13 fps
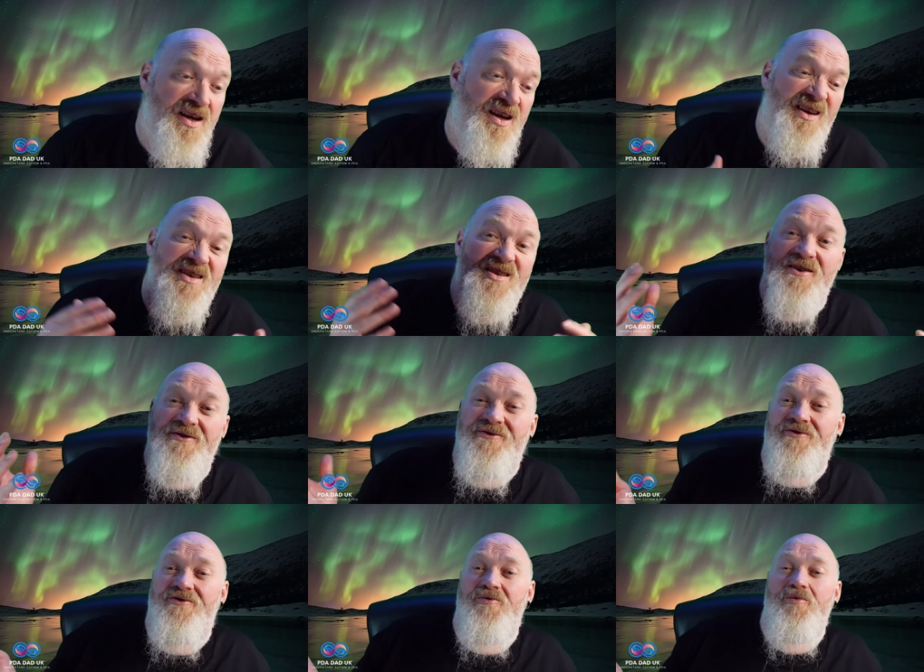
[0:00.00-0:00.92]
is
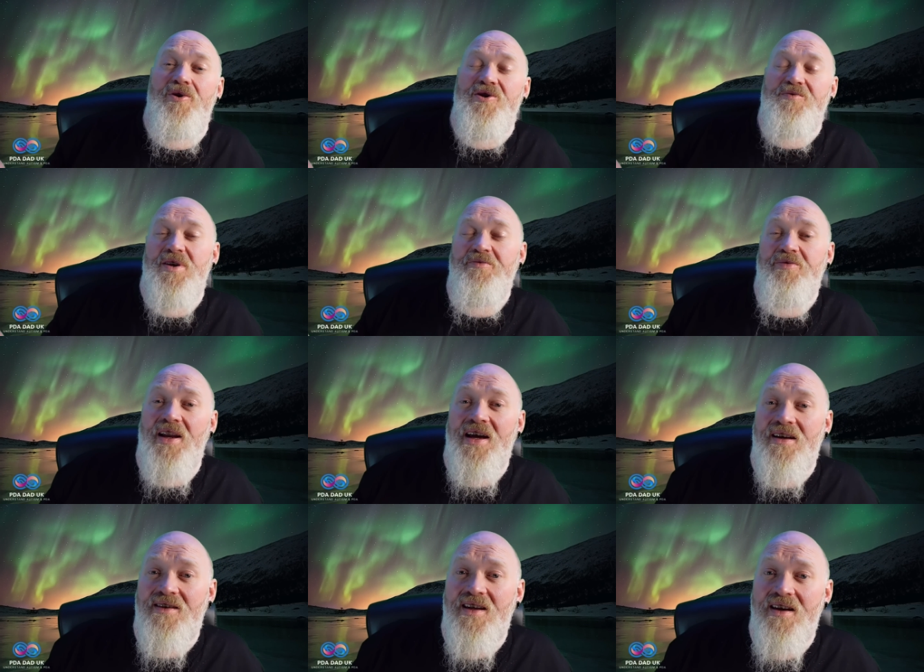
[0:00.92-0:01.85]
different from most people
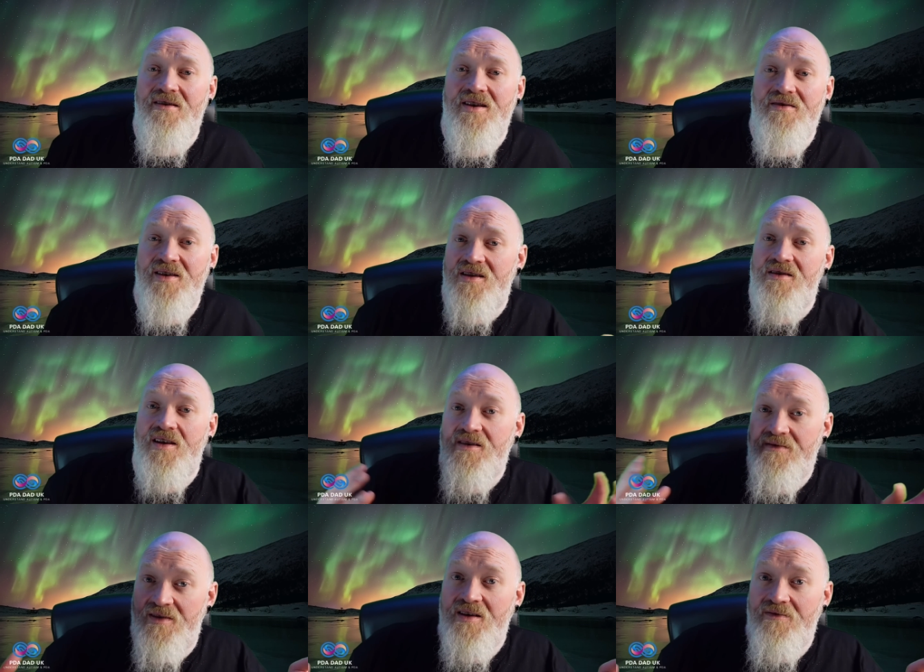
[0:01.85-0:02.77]
out there in, in,
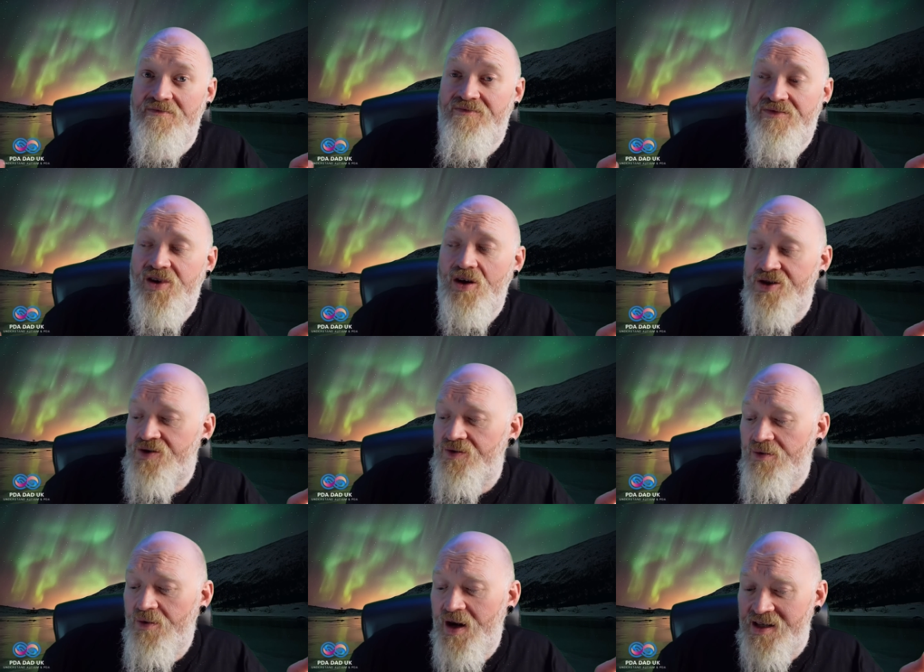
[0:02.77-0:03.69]
in, in those
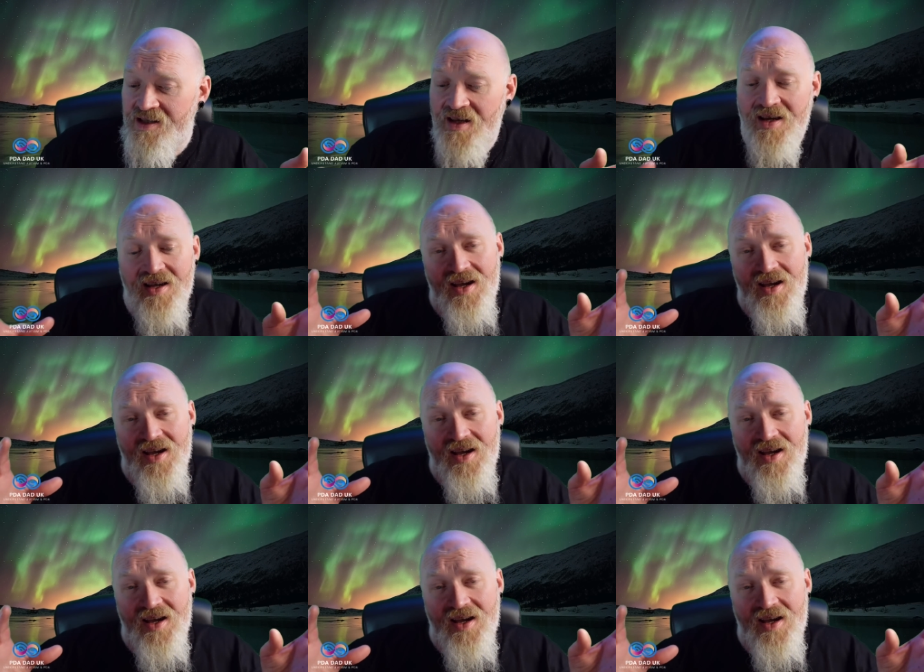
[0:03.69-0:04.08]
sort of ways.